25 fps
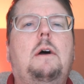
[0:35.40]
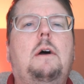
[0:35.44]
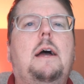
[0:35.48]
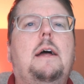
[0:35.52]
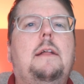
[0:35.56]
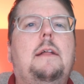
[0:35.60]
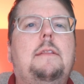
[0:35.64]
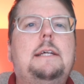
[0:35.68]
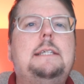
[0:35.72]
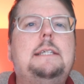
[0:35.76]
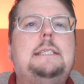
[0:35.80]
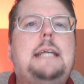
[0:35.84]

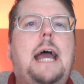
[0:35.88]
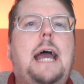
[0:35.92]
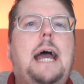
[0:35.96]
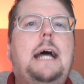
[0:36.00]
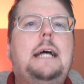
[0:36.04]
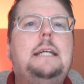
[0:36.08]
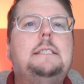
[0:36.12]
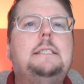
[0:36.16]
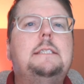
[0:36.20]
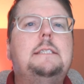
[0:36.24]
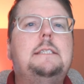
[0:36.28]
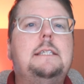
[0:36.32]
this
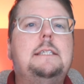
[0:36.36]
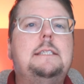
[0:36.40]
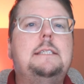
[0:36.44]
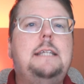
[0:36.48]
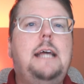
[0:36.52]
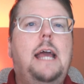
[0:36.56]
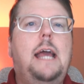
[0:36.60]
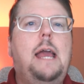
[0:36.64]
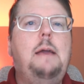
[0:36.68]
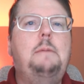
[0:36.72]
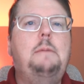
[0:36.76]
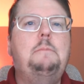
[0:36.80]
has the
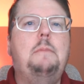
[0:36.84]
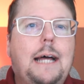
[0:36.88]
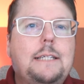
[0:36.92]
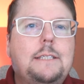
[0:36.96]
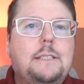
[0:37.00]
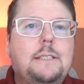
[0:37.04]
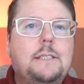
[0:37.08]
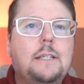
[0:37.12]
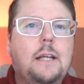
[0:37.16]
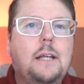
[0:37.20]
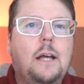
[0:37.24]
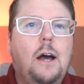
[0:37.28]
same
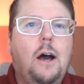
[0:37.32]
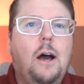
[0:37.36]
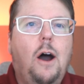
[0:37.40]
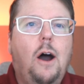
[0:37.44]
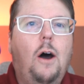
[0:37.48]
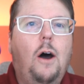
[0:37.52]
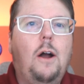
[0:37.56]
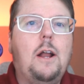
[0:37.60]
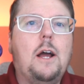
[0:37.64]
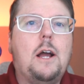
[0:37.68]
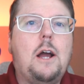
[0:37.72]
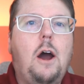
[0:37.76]
on
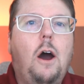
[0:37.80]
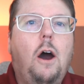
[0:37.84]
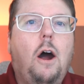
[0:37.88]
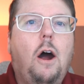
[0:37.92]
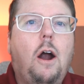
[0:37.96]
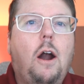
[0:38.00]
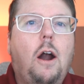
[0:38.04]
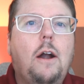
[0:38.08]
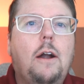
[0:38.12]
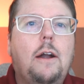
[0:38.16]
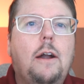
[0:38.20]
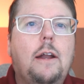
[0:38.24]
a
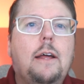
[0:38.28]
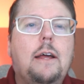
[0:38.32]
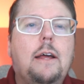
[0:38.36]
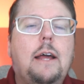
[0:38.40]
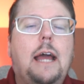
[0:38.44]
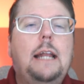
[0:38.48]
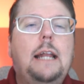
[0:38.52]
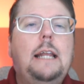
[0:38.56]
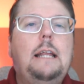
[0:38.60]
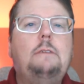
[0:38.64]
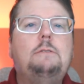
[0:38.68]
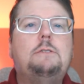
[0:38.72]
card. It
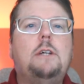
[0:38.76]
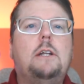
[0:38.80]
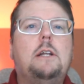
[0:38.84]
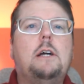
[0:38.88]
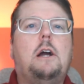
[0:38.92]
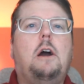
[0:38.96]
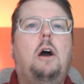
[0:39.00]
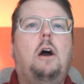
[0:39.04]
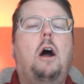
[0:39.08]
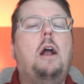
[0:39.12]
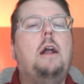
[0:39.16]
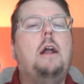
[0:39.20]
lives on a
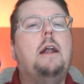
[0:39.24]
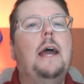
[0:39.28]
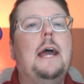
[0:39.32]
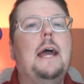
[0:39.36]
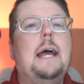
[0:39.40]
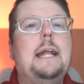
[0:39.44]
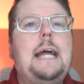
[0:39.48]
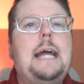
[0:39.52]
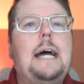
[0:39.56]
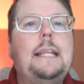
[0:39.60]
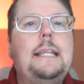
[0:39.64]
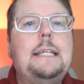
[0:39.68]
card.
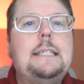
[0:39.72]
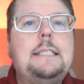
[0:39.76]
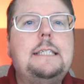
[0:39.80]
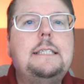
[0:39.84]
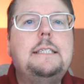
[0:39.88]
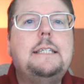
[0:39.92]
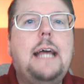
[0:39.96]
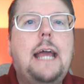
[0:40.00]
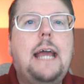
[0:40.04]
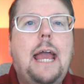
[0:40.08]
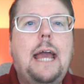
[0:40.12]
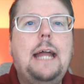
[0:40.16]
Now, this is a
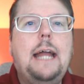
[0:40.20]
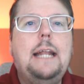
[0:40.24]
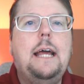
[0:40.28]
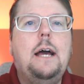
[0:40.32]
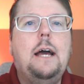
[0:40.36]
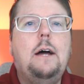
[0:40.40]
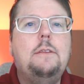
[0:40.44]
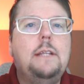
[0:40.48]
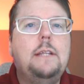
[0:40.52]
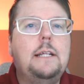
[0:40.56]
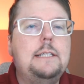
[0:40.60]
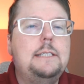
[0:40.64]
handheld
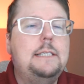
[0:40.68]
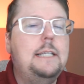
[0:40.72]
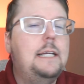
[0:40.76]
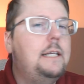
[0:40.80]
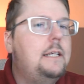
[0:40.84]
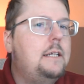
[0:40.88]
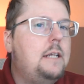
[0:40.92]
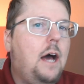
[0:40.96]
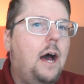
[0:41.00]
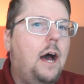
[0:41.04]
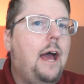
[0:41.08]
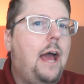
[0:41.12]
that did
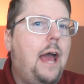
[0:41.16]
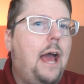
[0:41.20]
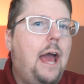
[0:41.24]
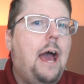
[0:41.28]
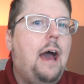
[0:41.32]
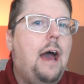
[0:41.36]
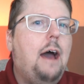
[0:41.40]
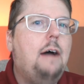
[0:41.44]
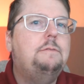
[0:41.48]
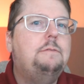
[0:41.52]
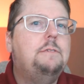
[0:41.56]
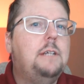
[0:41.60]
not
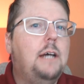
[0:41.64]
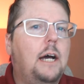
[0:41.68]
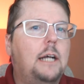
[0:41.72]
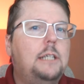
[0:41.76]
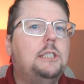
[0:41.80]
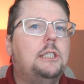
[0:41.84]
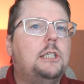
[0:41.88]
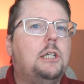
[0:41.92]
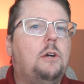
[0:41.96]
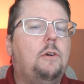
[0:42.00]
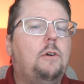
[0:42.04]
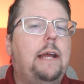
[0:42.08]
have
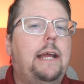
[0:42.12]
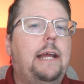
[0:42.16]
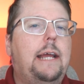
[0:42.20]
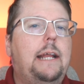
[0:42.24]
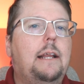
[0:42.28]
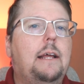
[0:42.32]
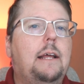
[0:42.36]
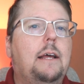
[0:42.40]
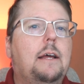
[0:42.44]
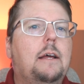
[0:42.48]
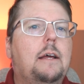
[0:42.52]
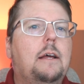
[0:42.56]
touchscreen.
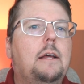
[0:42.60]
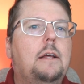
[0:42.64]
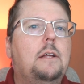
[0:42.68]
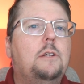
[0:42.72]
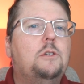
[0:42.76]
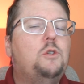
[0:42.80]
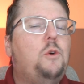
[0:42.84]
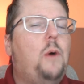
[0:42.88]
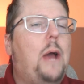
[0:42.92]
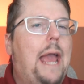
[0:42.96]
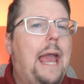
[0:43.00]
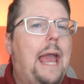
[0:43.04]
So
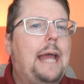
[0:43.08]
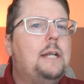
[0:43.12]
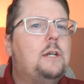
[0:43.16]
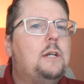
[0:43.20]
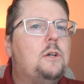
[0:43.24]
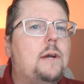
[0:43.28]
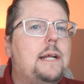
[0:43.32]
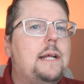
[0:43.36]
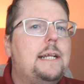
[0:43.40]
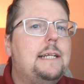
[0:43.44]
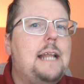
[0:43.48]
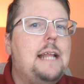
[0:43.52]

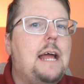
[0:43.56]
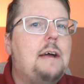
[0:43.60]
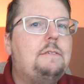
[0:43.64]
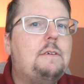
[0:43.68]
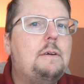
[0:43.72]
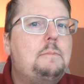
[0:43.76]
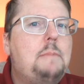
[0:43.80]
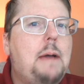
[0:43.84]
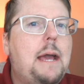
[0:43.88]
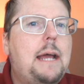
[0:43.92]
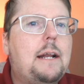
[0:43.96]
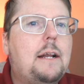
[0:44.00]
Android never
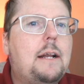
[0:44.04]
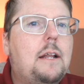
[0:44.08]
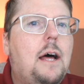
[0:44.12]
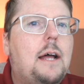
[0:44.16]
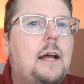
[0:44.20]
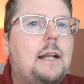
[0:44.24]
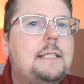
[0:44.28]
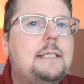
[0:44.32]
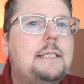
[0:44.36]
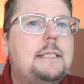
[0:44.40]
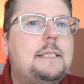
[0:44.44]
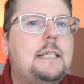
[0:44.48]
made a lot of
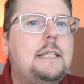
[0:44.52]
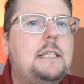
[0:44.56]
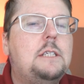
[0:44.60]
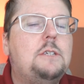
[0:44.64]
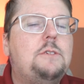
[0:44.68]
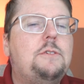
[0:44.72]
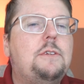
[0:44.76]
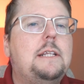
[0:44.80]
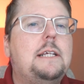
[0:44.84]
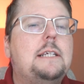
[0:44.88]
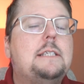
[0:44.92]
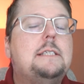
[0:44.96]
sense for
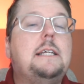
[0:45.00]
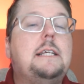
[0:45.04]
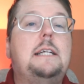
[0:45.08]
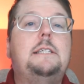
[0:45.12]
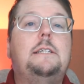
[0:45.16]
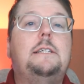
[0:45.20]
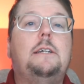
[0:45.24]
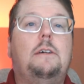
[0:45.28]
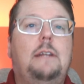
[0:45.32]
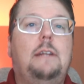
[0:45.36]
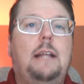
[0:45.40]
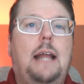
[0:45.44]
this
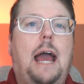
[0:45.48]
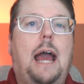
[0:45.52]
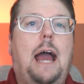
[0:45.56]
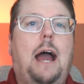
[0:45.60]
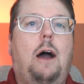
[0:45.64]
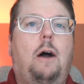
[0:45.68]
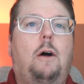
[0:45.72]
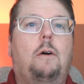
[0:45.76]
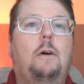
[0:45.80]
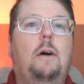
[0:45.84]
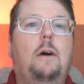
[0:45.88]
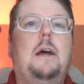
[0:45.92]
until
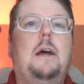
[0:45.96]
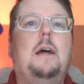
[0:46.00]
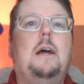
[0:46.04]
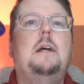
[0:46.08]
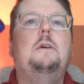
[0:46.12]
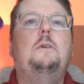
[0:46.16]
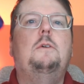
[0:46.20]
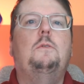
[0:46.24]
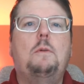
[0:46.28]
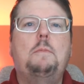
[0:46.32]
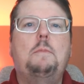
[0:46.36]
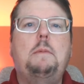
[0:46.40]
now.
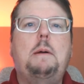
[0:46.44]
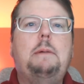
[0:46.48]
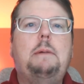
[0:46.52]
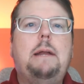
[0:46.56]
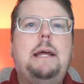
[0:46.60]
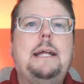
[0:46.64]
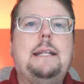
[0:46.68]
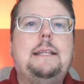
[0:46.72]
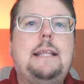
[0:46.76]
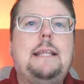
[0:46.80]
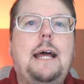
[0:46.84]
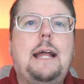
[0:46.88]
Remember to hit
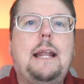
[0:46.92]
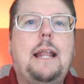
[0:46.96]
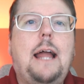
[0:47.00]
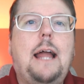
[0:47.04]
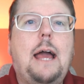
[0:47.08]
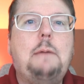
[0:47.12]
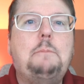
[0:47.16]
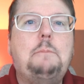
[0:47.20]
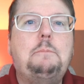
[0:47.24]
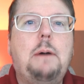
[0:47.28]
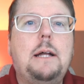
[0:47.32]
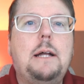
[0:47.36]
that
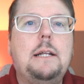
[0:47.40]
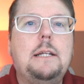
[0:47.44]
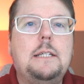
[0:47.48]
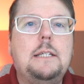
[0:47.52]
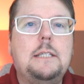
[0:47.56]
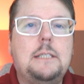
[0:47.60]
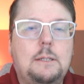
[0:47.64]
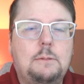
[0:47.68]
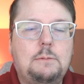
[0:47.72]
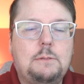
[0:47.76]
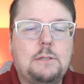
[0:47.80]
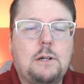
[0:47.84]
like button and
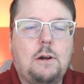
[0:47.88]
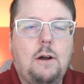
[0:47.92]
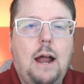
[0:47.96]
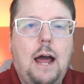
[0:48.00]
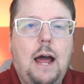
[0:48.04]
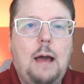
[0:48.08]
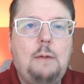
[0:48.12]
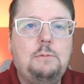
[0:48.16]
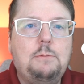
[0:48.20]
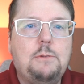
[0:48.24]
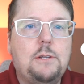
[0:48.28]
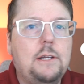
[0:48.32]

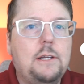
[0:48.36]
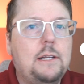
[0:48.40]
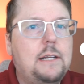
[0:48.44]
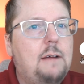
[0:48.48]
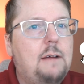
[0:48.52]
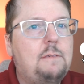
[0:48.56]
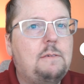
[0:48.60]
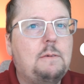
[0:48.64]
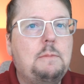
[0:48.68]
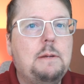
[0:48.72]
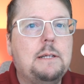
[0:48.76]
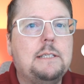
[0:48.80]
subscribe so you never
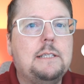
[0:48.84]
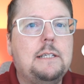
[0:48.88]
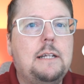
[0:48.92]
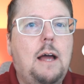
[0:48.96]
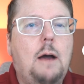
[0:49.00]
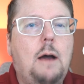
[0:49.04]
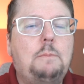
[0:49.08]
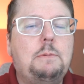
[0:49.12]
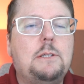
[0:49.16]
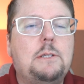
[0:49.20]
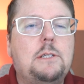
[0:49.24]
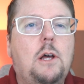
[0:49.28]
miss an
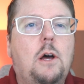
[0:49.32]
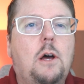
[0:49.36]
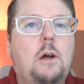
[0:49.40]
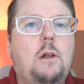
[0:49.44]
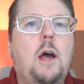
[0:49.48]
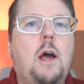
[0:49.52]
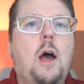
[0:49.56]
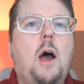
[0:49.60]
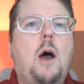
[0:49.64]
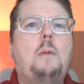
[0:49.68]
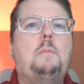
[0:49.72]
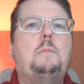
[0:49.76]
episode.
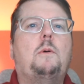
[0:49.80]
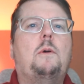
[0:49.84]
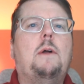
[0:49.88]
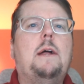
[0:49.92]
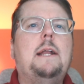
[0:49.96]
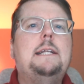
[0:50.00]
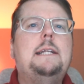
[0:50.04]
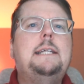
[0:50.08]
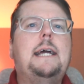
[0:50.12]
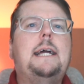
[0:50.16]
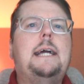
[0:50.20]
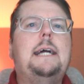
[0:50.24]
We're going
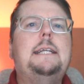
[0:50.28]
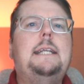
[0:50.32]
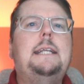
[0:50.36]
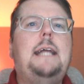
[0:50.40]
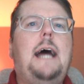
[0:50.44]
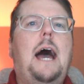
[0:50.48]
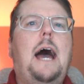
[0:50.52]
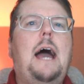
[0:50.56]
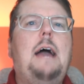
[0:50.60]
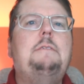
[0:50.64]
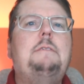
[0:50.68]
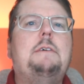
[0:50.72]
to take a
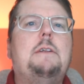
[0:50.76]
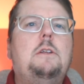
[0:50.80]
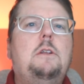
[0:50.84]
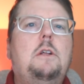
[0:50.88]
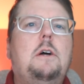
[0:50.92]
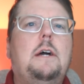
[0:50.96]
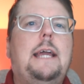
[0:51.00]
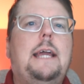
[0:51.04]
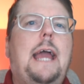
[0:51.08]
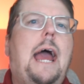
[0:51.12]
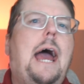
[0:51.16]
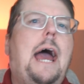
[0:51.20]
dive and
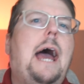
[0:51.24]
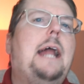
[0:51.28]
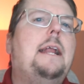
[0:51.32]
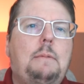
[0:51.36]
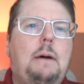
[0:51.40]
look at